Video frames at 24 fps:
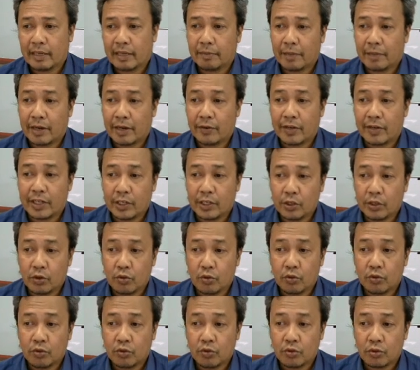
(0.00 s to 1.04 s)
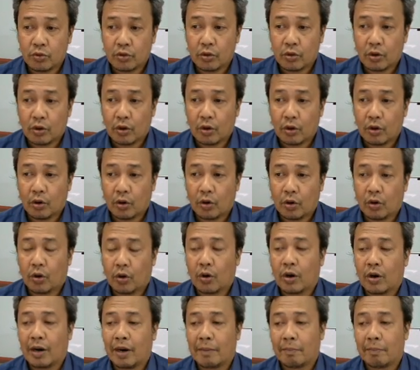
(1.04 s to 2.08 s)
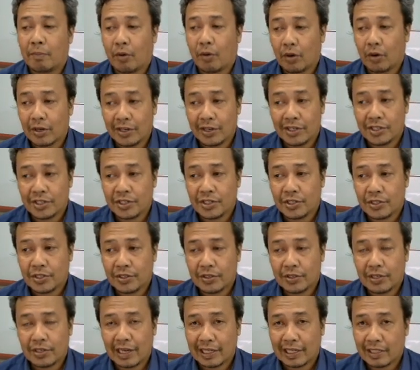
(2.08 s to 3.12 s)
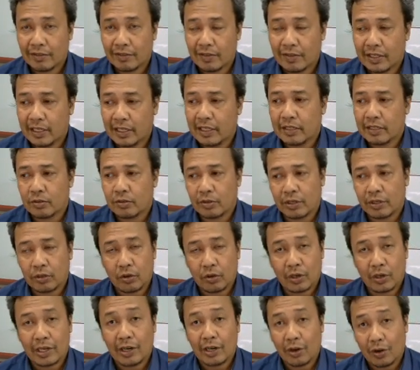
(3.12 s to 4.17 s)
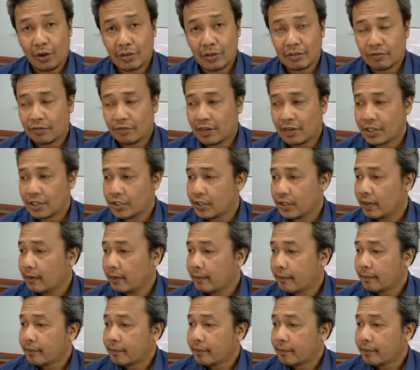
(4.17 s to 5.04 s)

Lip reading: It may reduce or abolish activity, so they call it loss of function.